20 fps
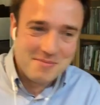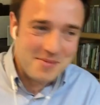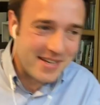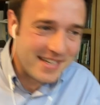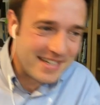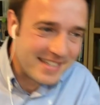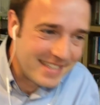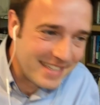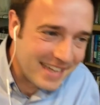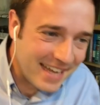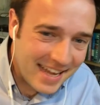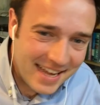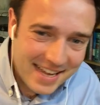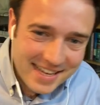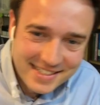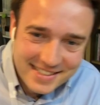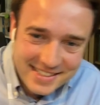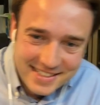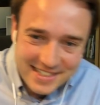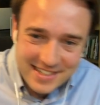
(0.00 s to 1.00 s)
But uh,
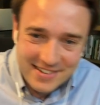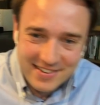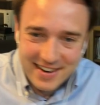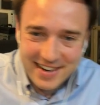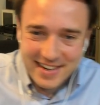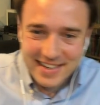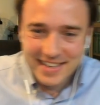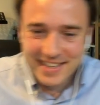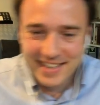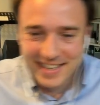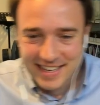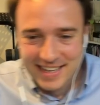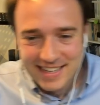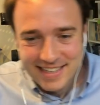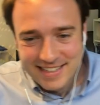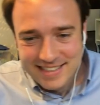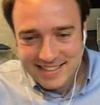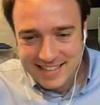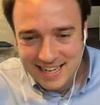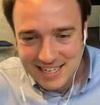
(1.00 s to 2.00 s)
great.
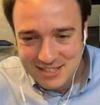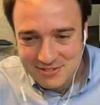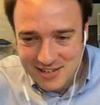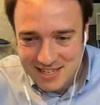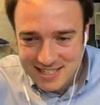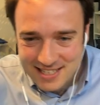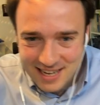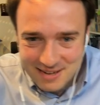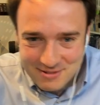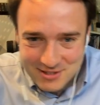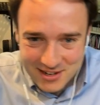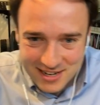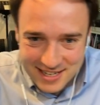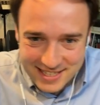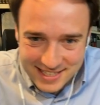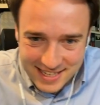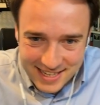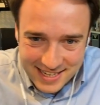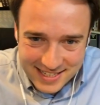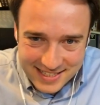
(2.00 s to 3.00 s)
Thanks for your time,
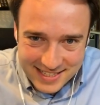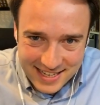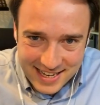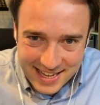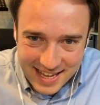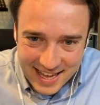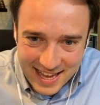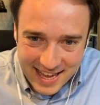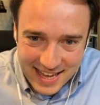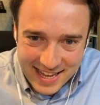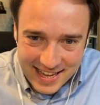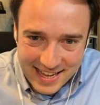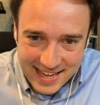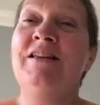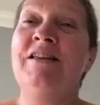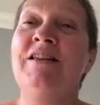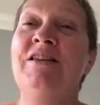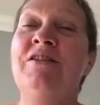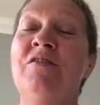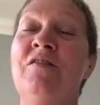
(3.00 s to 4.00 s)
Tracey. Take care.
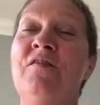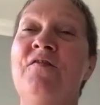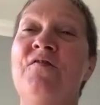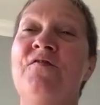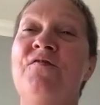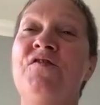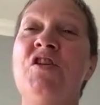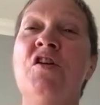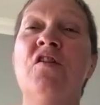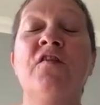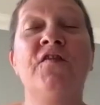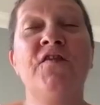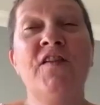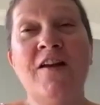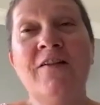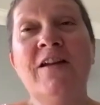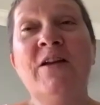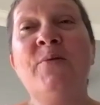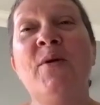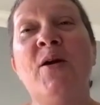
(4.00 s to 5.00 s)
You're you're
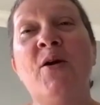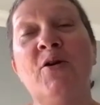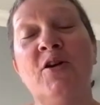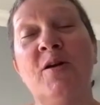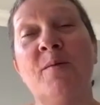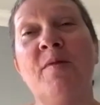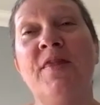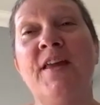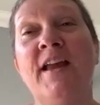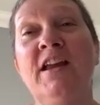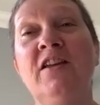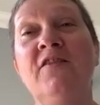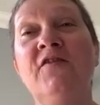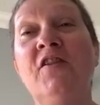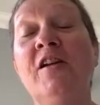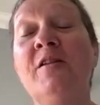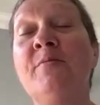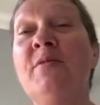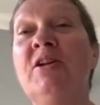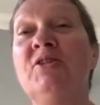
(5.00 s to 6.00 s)
very welcome. Thank you
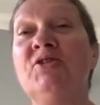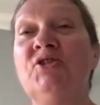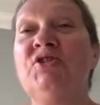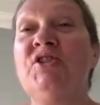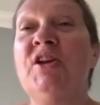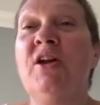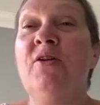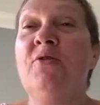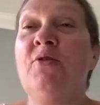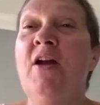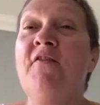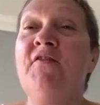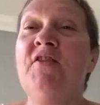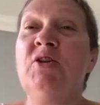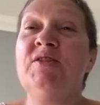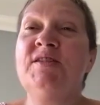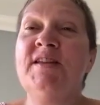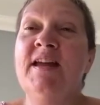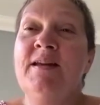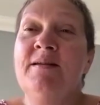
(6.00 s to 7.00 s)
very much, Joe. Thanks very
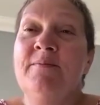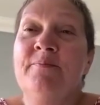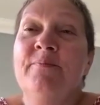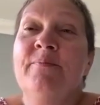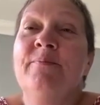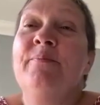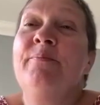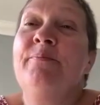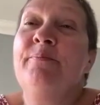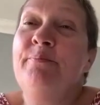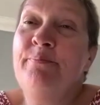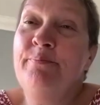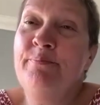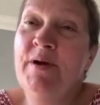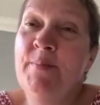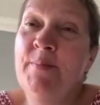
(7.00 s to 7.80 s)
much. Bye bye. Bye